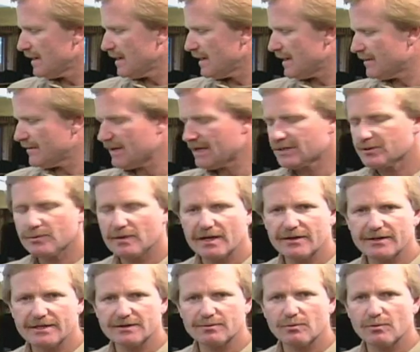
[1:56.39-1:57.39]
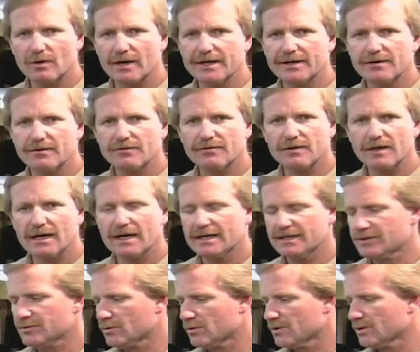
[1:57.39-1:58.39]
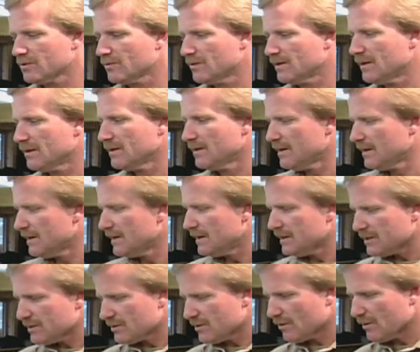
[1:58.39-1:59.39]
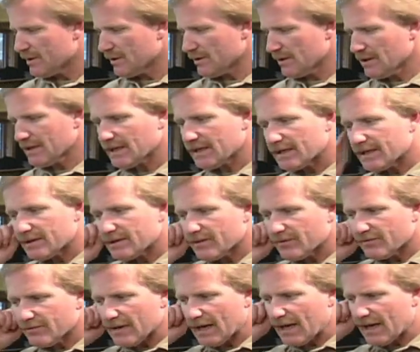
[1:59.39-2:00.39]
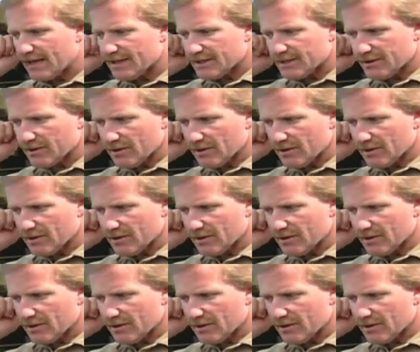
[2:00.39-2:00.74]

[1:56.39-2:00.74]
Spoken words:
and that's why these brighter flies work well. So when you're looking at the flies and you're